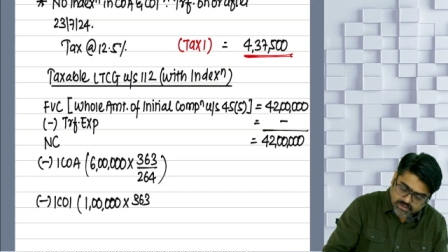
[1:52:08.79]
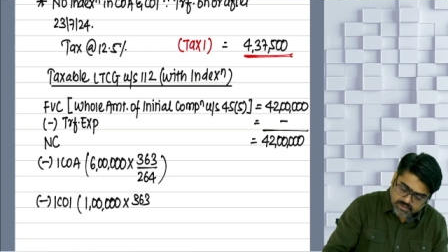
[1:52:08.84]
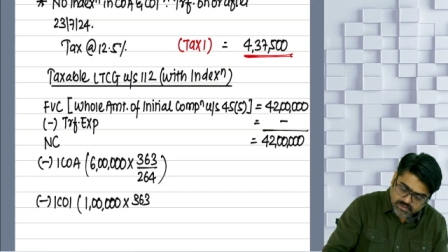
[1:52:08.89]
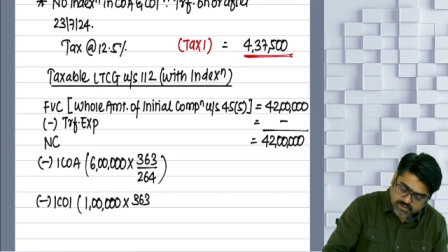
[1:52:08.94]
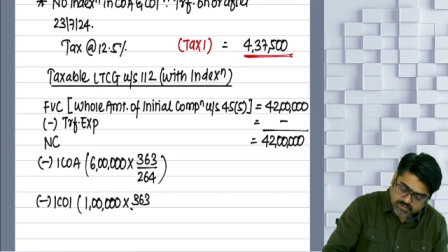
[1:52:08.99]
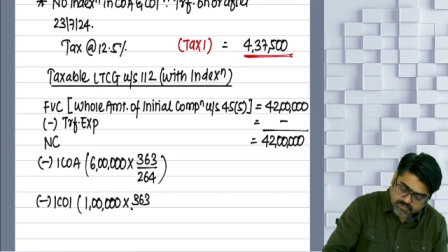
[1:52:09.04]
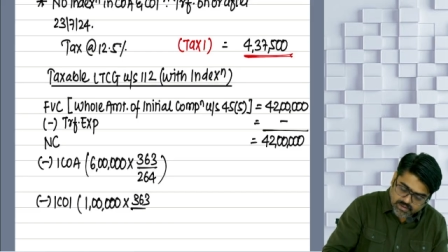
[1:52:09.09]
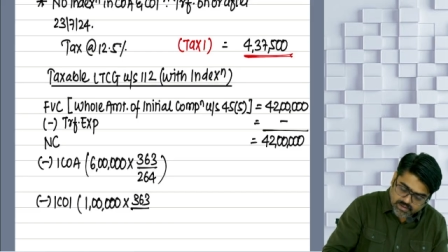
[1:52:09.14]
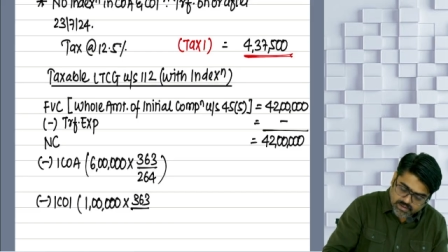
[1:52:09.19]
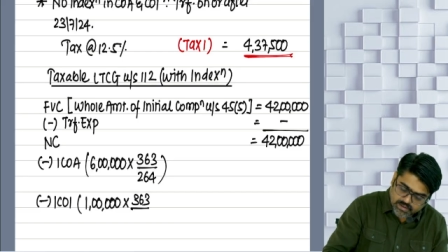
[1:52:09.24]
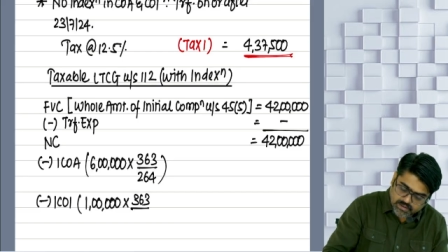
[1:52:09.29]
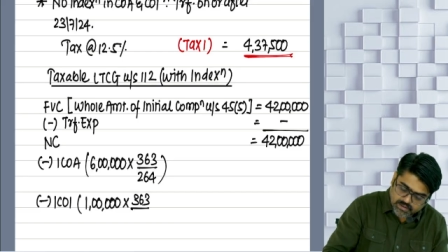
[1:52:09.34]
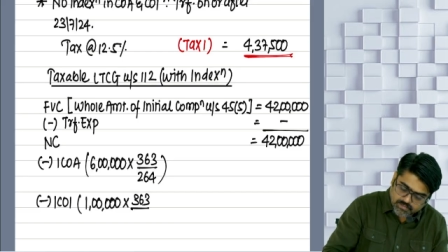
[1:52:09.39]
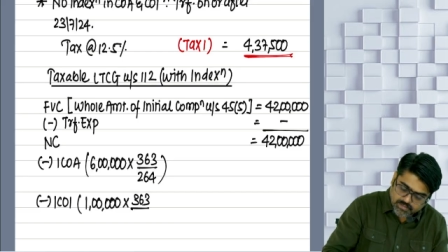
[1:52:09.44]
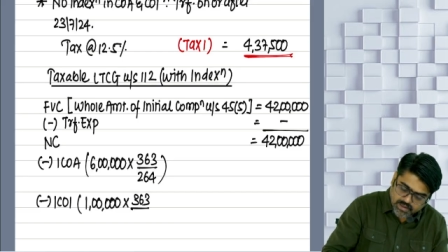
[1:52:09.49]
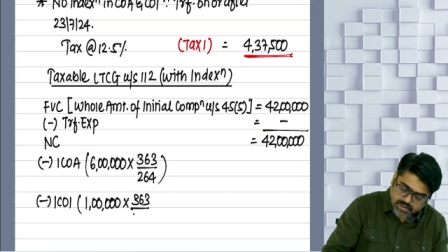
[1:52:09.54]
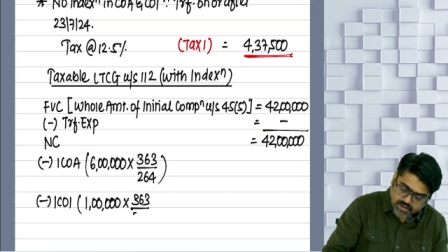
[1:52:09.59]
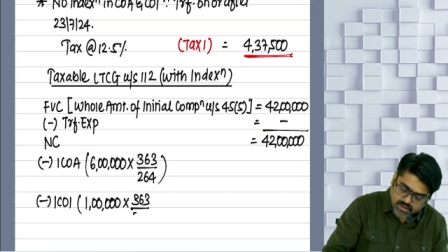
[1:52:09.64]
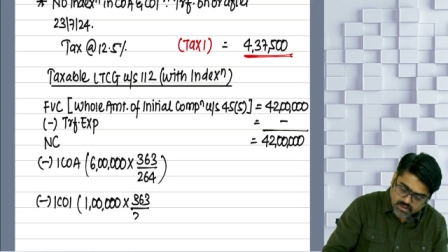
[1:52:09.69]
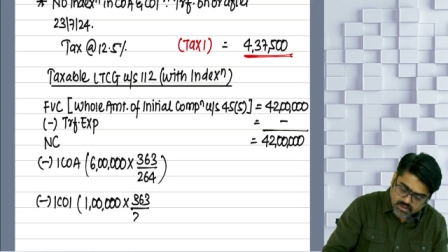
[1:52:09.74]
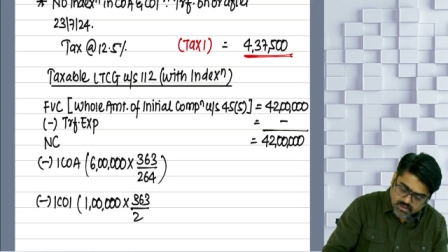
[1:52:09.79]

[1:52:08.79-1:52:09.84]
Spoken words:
divided by